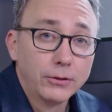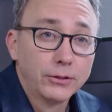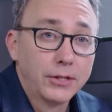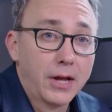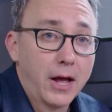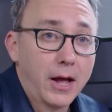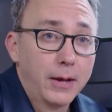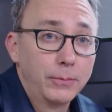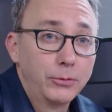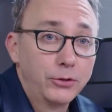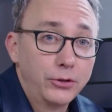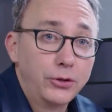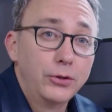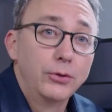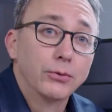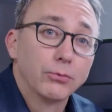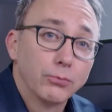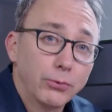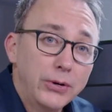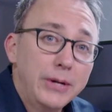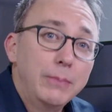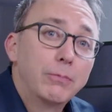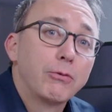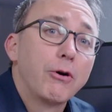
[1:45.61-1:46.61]
times to
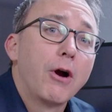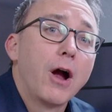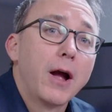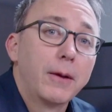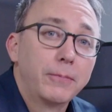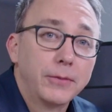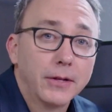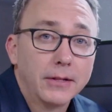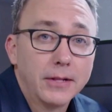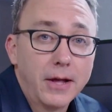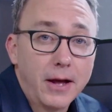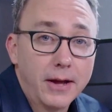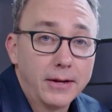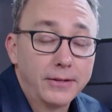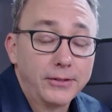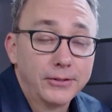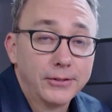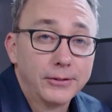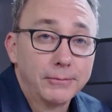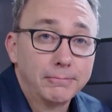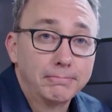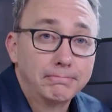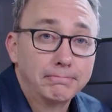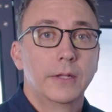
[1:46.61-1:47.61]
reprime the
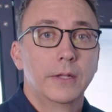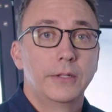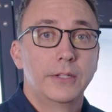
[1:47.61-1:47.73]
lines.